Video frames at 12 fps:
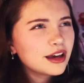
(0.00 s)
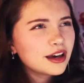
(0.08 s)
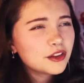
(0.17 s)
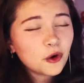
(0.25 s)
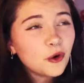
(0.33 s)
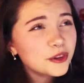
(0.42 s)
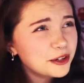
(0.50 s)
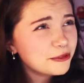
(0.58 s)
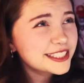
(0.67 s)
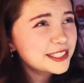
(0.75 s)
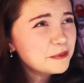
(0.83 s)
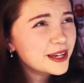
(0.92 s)
The only
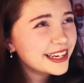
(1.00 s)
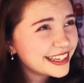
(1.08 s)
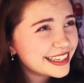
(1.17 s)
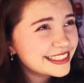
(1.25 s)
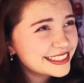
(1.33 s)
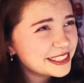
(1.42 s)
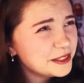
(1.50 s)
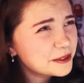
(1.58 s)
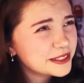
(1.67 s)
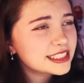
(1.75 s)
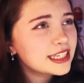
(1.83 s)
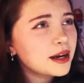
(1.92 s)
reason we didn't continue
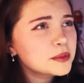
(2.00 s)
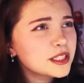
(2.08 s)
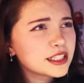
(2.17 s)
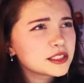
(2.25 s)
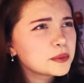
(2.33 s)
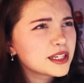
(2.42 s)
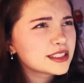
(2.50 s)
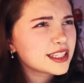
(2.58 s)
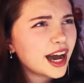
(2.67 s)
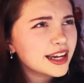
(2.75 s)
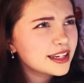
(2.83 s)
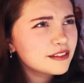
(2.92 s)
on Snapchat is because
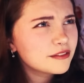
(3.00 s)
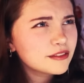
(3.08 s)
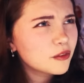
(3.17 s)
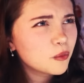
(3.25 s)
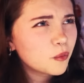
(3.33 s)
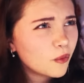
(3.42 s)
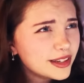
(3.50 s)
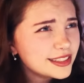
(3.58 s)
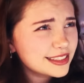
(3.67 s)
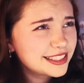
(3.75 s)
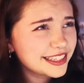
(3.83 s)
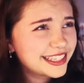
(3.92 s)
I didn't
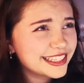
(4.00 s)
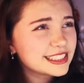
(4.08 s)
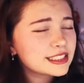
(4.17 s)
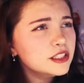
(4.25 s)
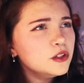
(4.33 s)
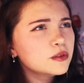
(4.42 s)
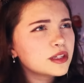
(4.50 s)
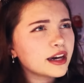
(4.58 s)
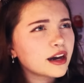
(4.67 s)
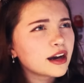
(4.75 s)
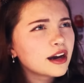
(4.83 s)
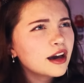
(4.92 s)
want to continue
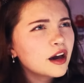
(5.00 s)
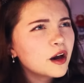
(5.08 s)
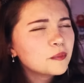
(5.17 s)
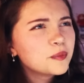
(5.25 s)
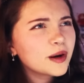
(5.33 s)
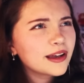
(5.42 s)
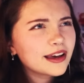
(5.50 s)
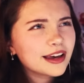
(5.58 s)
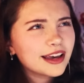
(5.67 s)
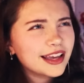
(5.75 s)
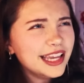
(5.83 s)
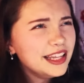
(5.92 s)
there. But
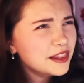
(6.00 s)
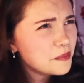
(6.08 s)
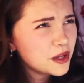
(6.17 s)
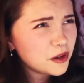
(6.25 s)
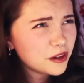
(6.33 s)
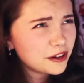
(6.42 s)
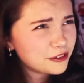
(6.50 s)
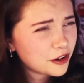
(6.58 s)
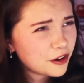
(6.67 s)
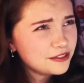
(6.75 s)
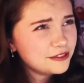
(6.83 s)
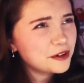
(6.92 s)
in the middle of a
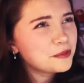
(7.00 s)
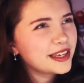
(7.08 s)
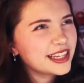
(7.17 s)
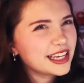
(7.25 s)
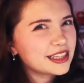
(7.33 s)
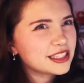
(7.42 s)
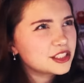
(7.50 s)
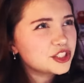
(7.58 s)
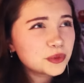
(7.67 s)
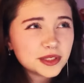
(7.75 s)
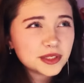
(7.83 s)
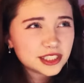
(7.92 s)
convo being like, let's
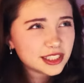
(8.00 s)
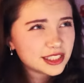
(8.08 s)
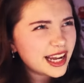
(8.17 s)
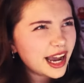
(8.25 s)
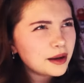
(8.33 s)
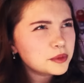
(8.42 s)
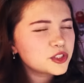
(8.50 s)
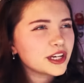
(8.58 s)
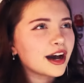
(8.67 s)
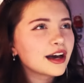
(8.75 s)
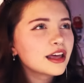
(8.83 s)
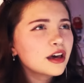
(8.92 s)
switch to
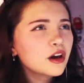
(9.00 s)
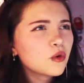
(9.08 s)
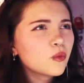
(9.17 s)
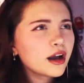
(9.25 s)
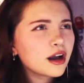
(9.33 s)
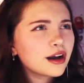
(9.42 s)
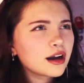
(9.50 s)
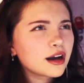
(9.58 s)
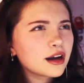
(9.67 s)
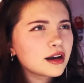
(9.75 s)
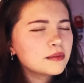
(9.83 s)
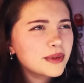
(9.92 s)
Snapchat, where
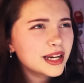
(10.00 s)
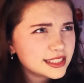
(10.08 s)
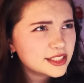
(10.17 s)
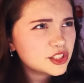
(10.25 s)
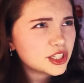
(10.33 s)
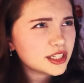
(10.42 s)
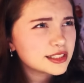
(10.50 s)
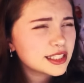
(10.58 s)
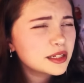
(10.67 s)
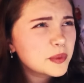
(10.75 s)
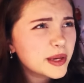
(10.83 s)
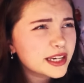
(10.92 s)
messages
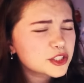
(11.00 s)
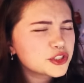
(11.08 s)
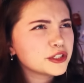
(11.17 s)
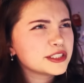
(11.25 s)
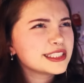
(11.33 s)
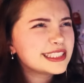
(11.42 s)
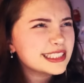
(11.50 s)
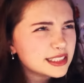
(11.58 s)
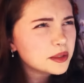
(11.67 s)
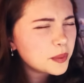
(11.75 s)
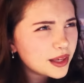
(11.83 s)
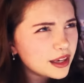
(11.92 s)
and pictures
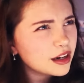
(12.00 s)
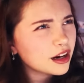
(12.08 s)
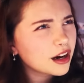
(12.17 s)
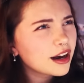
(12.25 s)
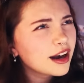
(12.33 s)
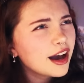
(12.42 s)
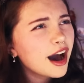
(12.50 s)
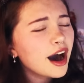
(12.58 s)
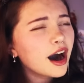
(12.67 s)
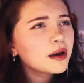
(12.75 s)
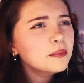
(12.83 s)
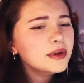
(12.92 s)
disappear.
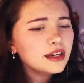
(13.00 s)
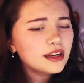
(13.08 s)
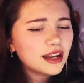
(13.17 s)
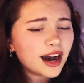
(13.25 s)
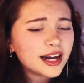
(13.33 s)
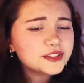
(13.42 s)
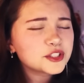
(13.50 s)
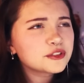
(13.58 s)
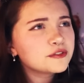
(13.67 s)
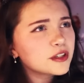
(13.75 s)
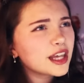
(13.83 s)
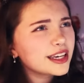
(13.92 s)
I mean, I just
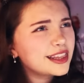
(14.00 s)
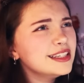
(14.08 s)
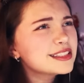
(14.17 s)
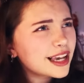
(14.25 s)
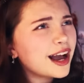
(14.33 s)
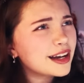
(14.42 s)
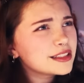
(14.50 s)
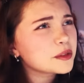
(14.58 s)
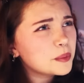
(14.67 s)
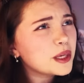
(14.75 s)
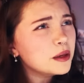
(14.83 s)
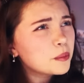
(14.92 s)
feel like these kinds of
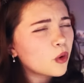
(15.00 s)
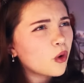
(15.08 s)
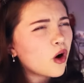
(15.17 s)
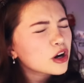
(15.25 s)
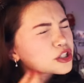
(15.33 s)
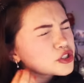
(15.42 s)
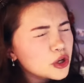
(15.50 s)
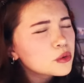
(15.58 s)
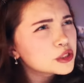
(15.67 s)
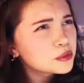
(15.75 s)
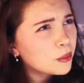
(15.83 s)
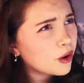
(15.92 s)
people are so
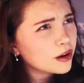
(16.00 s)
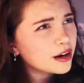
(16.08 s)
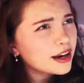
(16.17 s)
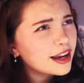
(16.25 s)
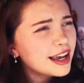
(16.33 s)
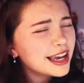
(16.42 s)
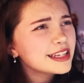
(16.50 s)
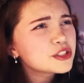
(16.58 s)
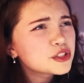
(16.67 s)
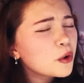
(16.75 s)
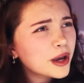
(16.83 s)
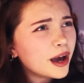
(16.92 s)
smart and
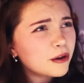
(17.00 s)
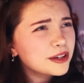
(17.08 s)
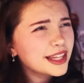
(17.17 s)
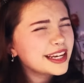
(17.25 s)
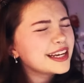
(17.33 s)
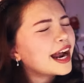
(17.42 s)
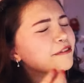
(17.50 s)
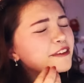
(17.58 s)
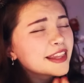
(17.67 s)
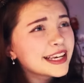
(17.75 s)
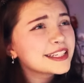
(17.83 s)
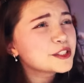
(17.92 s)
so calculated. I
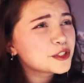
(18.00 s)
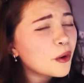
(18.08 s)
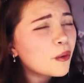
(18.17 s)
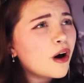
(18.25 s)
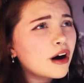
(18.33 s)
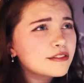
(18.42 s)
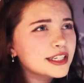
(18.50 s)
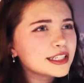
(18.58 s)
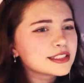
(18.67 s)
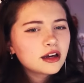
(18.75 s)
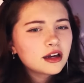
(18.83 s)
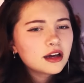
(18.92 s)
feel like it's so
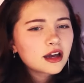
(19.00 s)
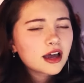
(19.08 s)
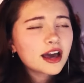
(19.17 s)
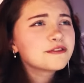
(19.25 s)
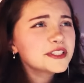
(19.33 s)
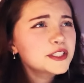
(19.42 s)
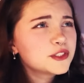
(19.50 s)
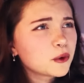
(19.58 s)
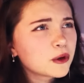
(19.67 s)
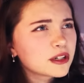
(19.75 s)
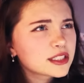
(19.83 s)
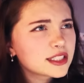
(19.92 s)
obvious. Every
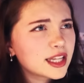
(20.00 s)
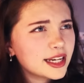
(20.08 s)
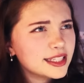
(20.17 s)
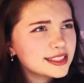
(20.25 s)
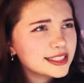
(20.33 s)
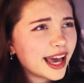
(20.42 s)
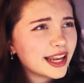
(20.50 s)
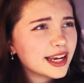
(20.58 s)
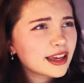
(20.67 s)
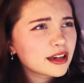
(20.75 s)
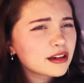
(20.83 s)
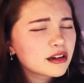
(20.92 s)
source that he's
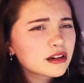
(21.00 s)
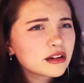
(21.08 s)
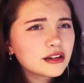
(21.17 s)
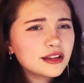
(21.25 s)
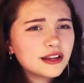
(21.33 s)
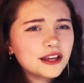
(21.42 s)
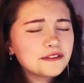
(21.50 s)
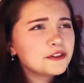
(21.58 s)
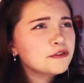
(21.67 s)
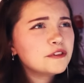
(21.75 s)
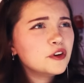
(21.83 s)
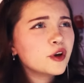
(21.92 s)
getting, if
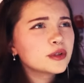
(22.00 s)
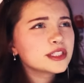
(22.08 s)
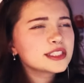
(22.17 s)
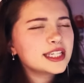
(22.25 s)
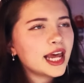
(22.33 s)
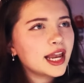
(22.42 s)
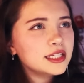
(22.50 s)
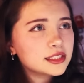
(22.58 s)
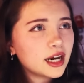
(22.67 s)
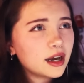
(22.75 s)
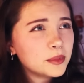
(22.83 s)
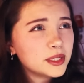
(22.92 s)
you've noticed,
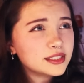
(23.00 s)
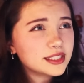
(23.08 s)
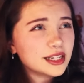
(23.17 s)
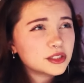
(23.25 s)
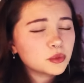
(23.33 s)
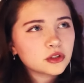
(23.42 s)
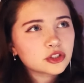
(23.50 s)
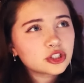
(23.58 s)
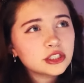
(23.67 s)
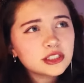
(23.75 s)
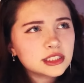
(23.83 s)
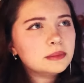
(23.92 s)
anytime he says, well,
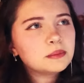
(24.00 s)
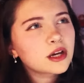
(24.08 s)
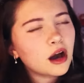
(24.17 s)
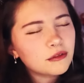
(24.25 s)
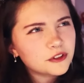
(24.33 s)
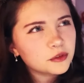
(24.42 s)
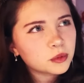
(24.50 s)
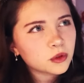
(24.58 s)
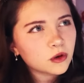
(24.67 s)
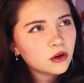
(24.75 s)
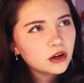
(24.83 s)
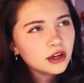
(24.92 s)
she seemed
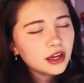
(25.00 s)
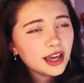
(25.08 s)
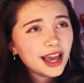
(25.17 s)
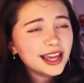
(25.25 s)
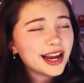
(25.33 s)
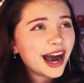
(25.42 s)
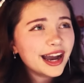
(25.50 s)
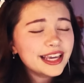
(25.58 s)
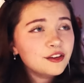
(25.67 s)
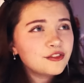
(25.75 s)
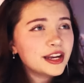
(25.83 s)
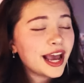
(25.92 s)
comfortable, and I
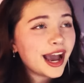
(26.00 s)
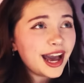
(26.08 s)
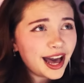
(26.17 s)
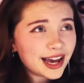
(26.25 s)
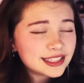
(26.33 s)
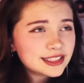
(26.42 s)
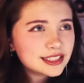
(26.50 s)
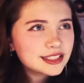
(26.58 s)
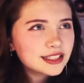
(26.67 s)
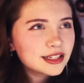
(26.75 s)
even asked,